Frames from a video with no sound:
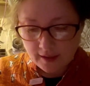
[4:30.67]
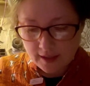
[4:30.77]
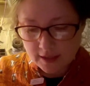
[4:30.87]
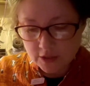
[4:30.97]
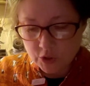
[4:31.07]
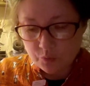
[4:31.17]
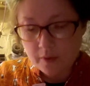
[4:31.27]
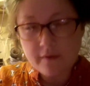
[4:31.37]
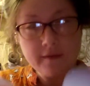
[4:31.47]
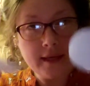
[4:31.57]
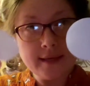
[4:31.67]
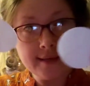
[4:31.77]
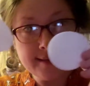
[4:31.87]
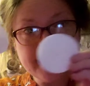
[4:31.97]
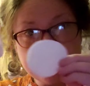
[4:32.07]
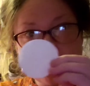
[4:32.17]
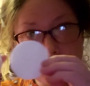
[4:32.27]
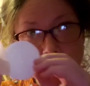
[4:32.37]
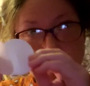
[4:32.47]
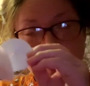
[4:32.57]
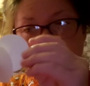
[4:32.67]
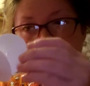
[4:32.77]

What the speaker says: Each one of these cut